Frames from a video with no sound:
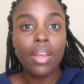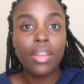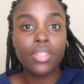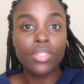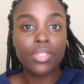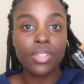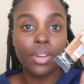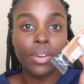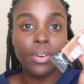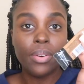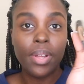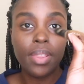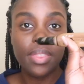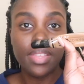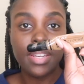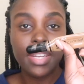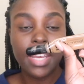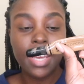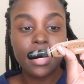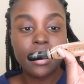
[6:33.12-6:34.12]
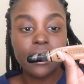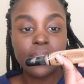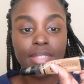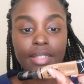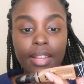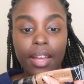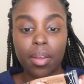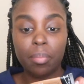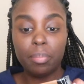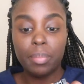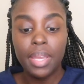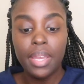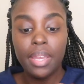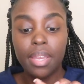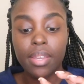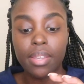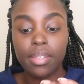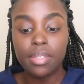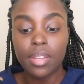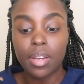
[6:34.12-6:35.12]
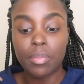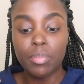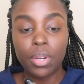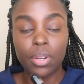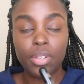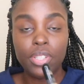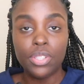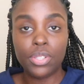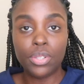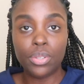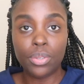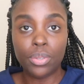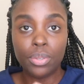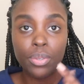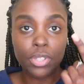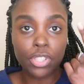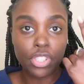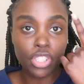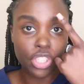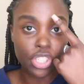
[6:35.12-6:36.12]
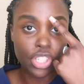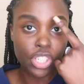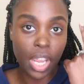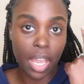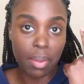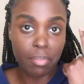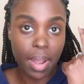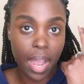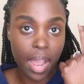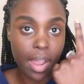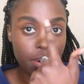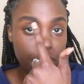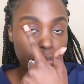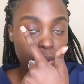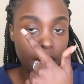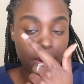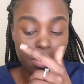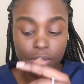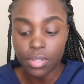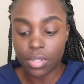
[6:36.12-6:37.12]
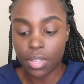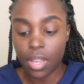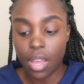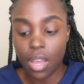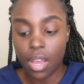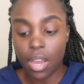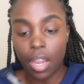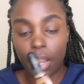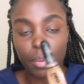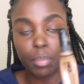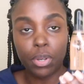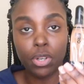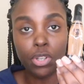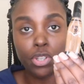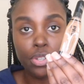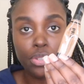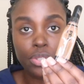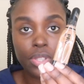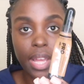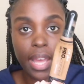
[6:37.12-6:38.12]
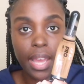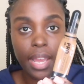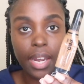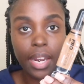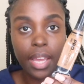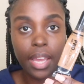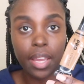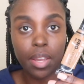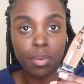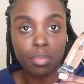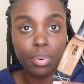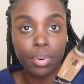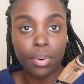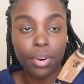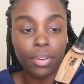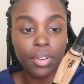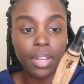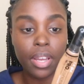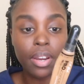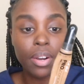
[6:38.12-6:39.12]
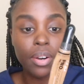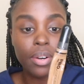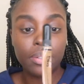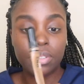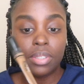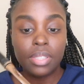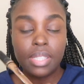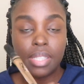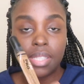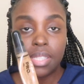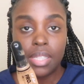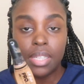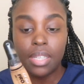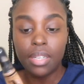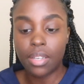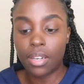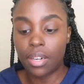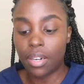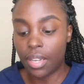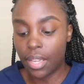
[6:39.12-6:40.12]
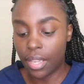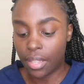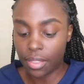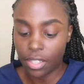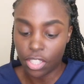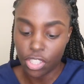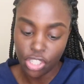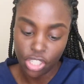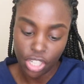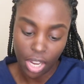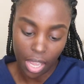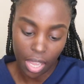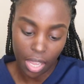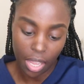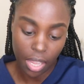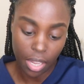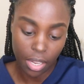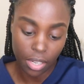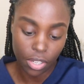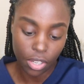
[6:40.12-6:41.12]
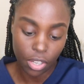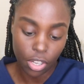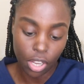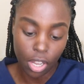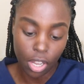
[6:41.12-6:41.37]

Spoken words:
So the next step is I'm going to just shape my eyebrows. I'm going to use the LA Pro Girl Concealer in the shade